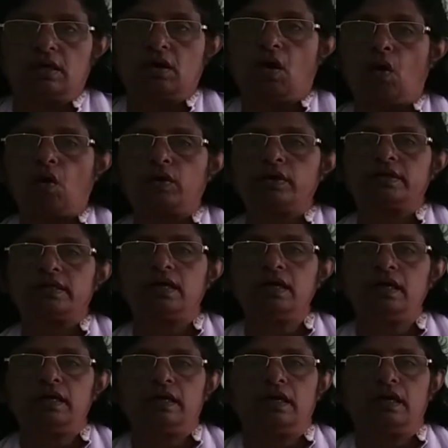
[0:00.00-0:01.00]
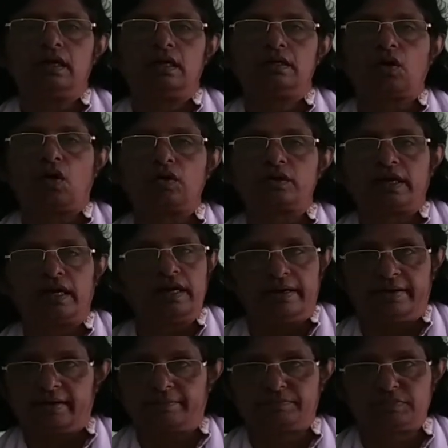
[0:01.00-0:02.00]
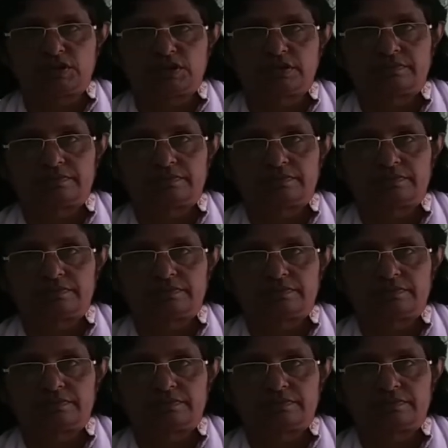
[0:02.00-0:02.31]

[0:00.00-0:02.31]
on the total debt.